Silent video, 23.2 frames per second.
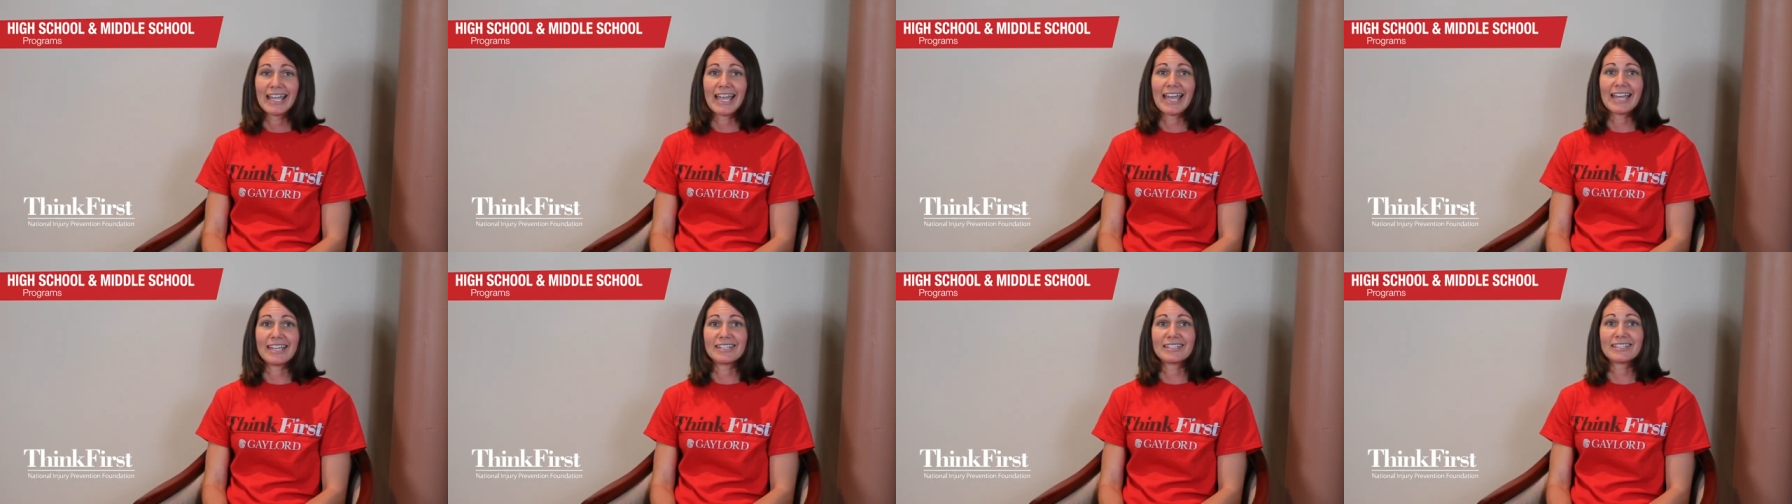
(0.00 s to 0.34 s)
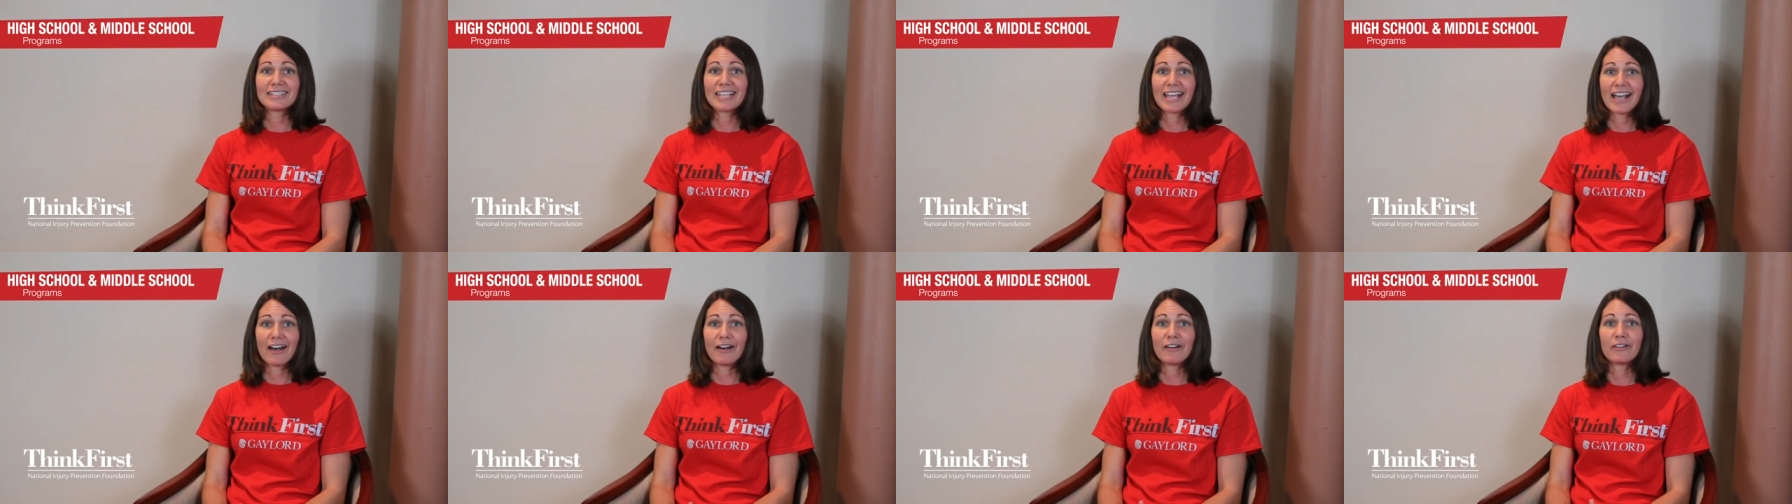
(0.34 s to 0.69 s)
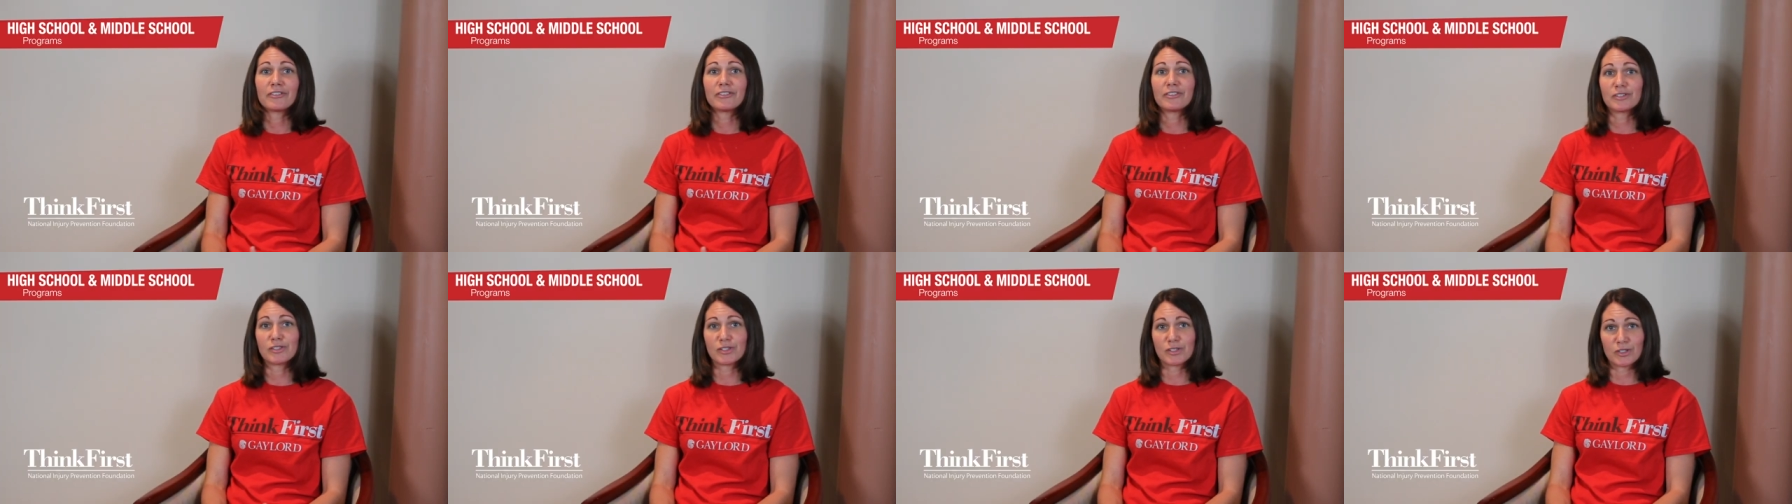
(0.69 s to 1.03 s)
and
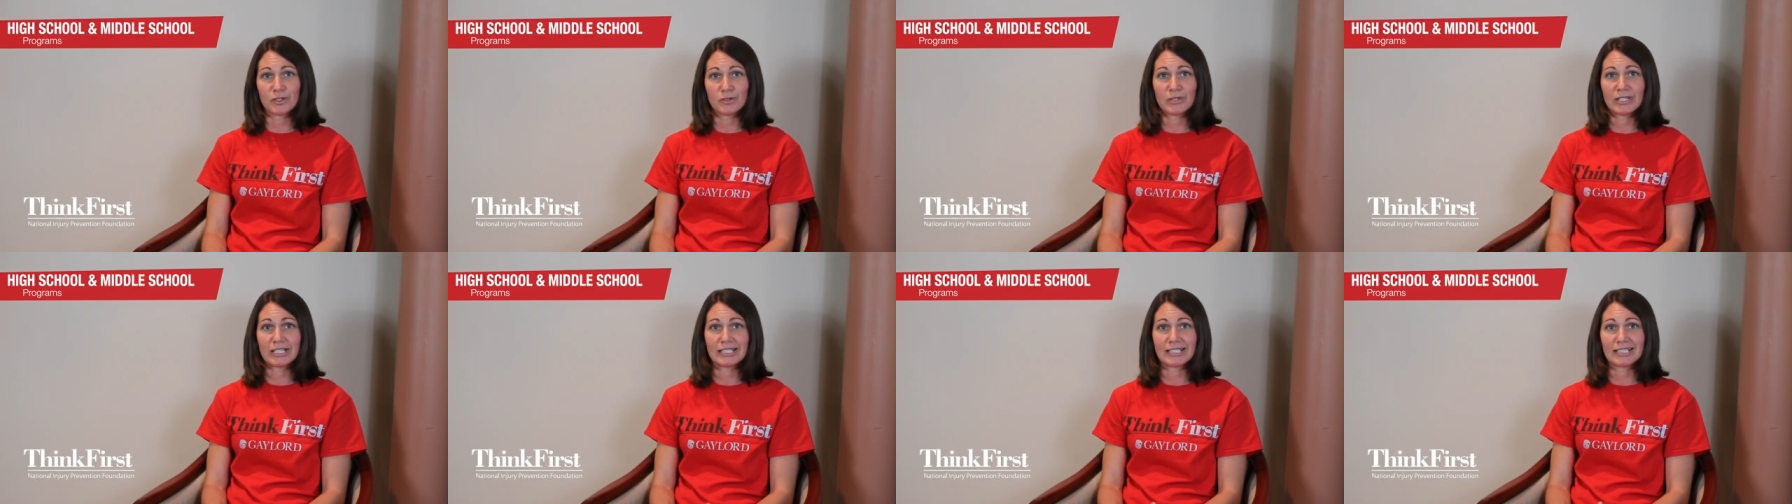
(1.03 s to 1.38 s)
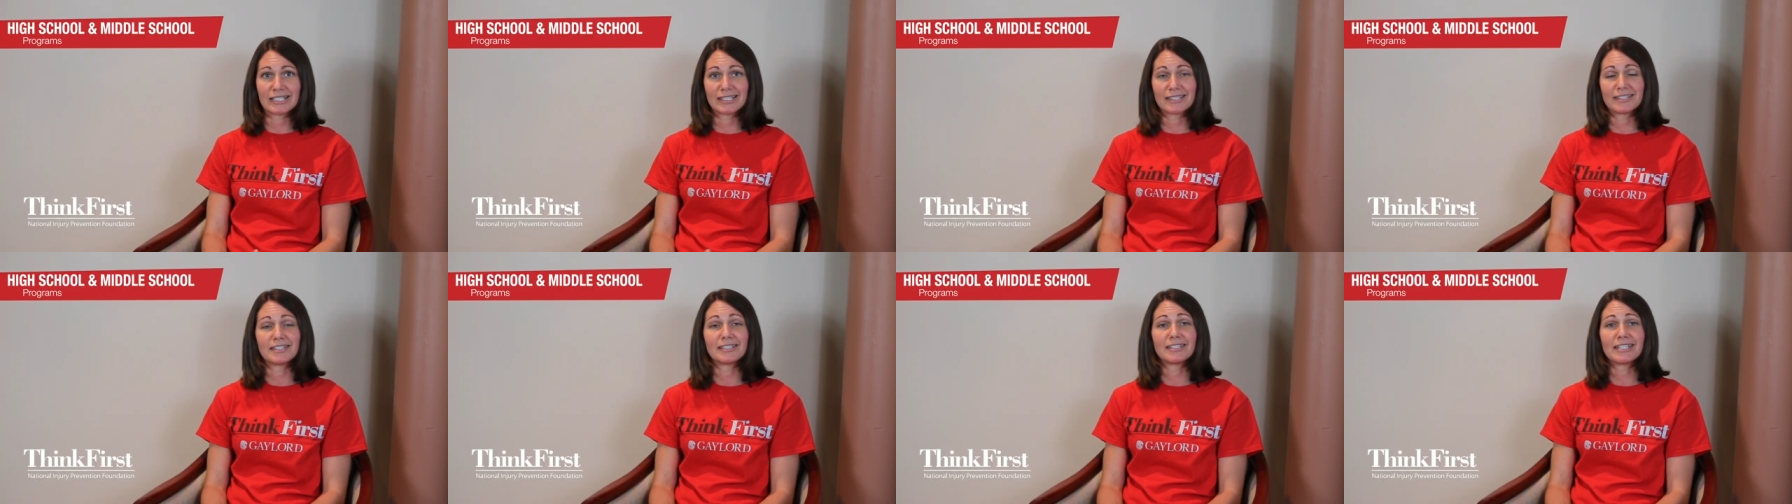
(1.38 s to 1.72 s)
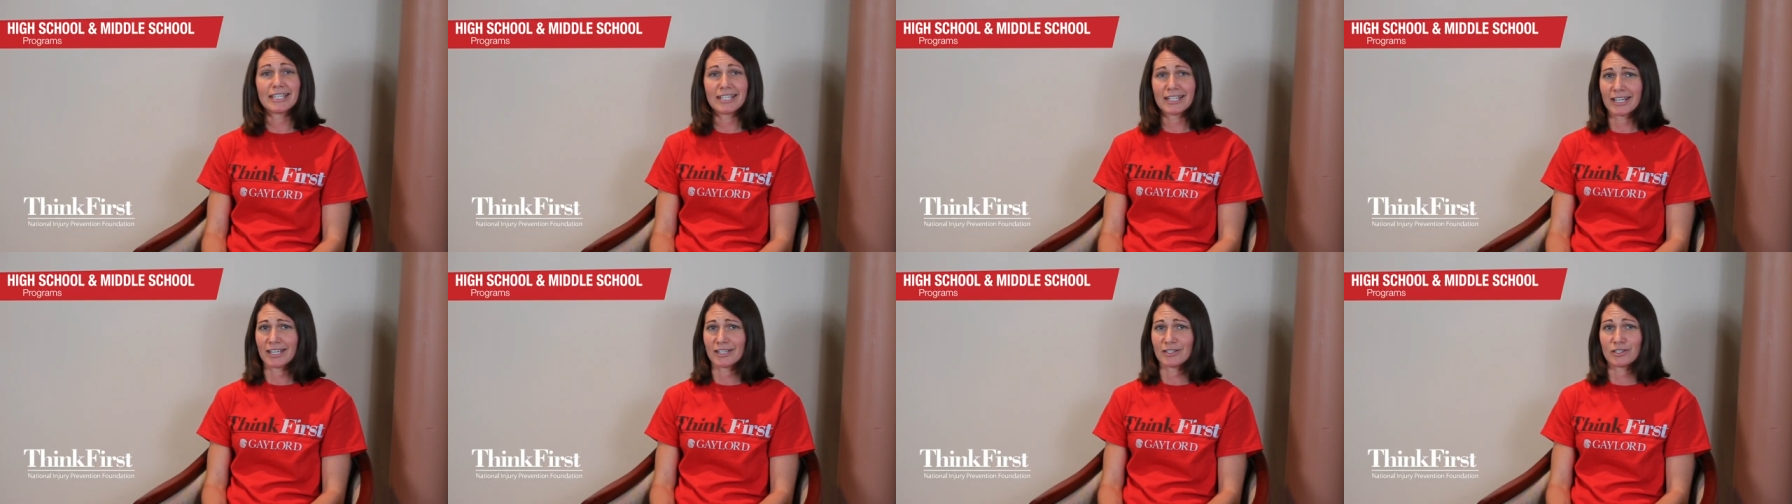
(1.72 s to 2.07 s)
tell the students, the
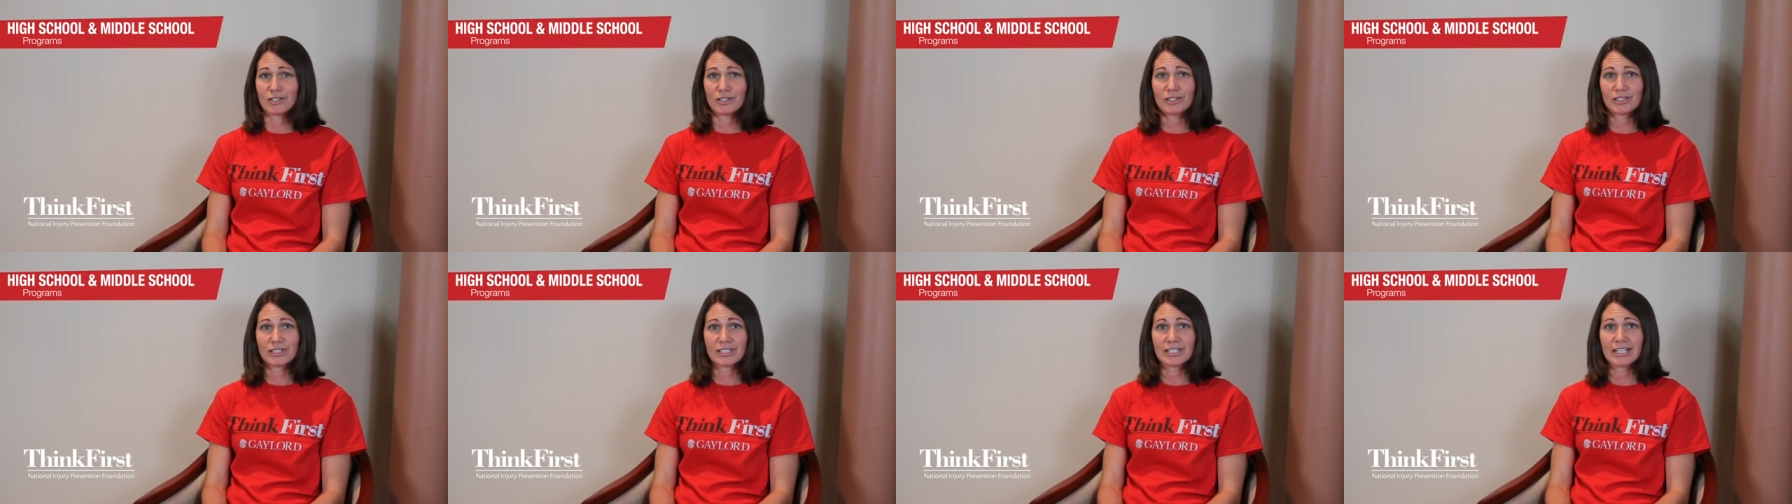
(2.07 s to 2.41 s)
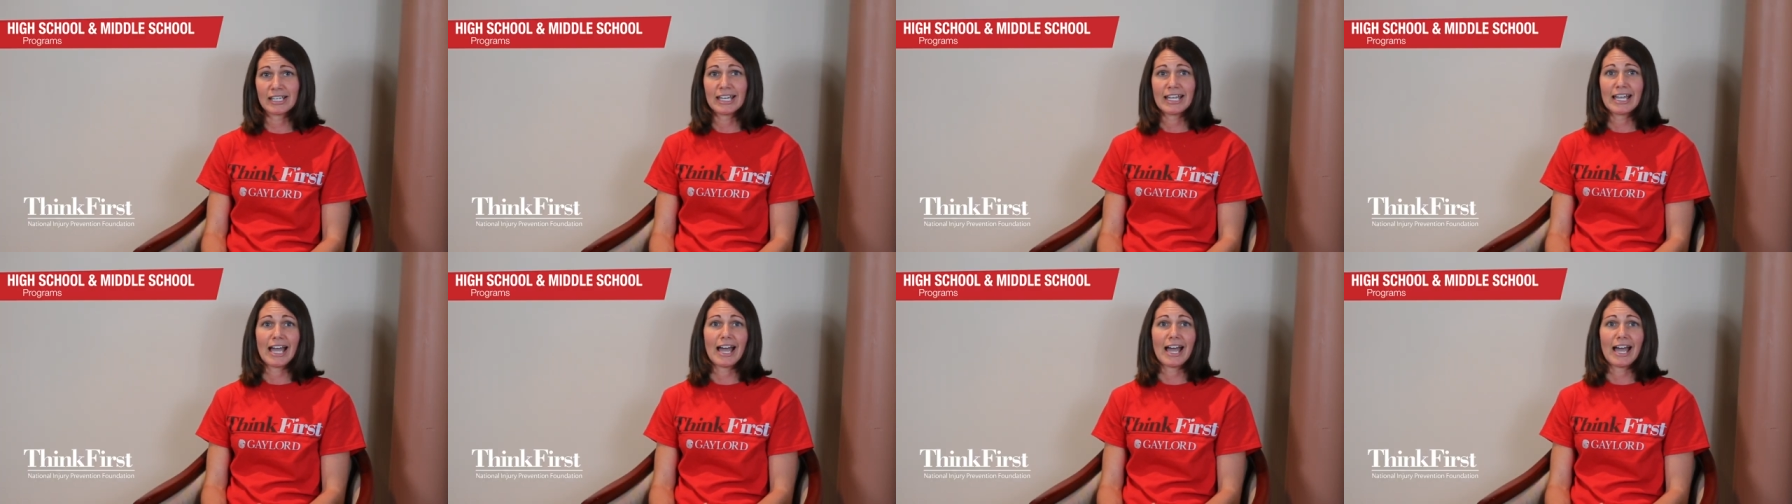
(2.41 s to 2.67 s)
teenagers,